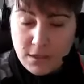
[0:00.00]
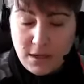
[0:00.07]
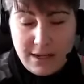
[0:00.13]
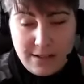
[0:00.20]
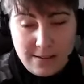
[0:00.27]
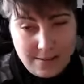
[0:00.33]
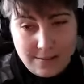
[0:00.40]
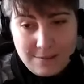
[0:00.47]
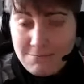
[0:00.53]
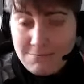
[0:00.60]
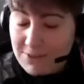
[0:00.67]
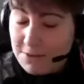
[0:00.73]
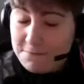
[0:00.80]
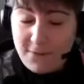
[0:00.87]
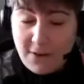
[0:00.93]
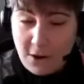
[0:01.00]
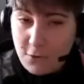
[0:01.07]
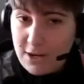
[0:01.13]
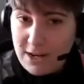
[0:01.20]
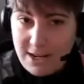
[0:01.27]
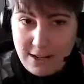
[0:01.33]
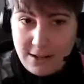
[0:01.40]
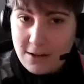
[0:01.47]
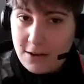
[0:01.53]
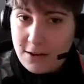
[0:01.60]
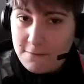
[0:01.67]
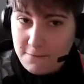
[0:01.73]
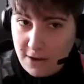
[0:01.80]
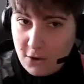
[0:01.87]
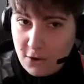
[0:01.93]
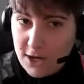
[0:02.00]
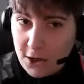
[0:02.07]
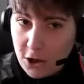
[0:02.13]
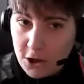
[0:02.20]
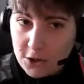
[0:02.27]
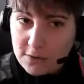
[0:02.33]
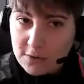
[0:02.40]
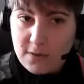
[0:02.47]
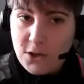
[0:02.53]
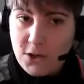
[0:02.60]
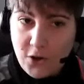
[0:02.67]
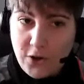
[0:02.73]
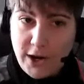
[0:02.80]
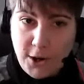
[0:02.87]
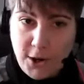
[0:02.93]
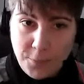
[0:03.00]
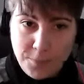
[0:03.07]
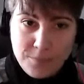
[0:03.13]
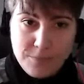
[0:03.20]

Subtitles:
It's a very, very odd scenario.